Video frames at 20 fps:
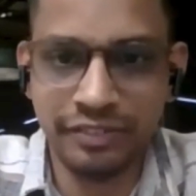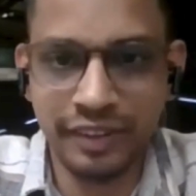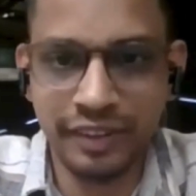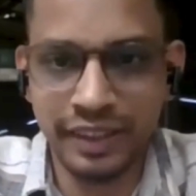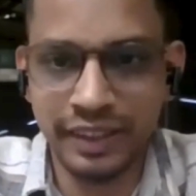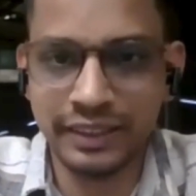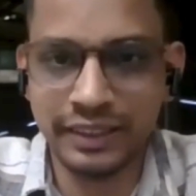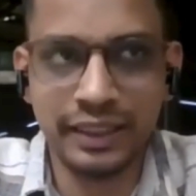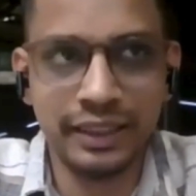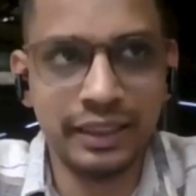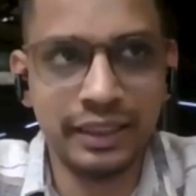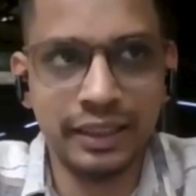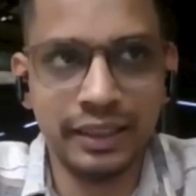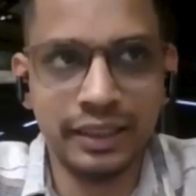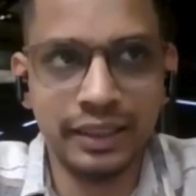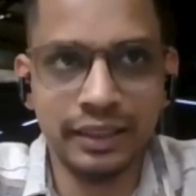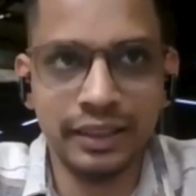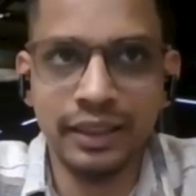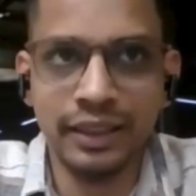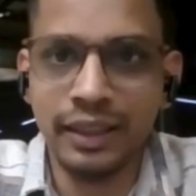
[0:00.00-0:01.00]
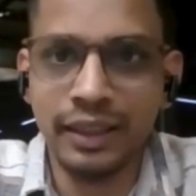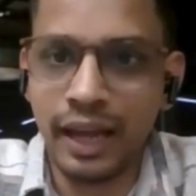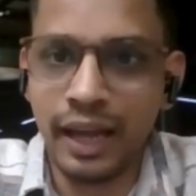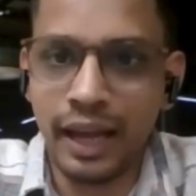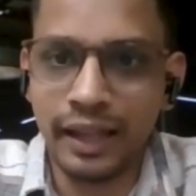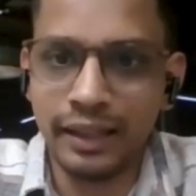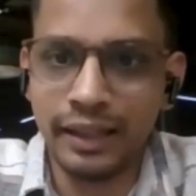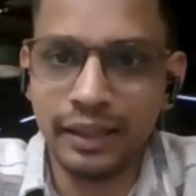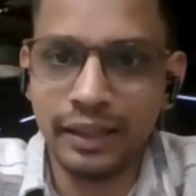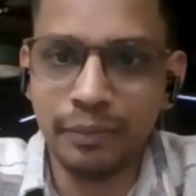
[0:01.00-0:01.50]
phase
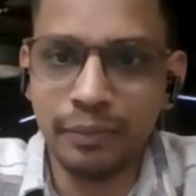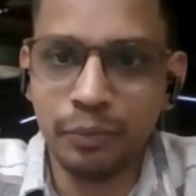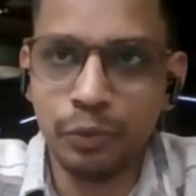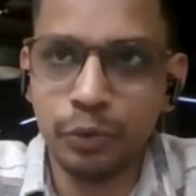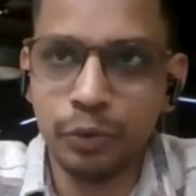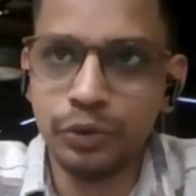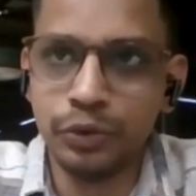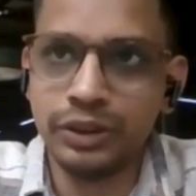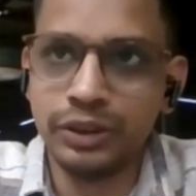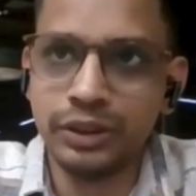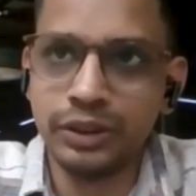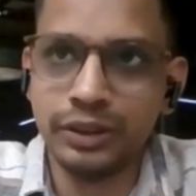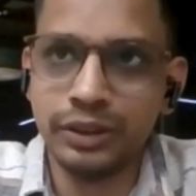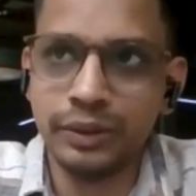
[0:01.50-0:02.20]
and the most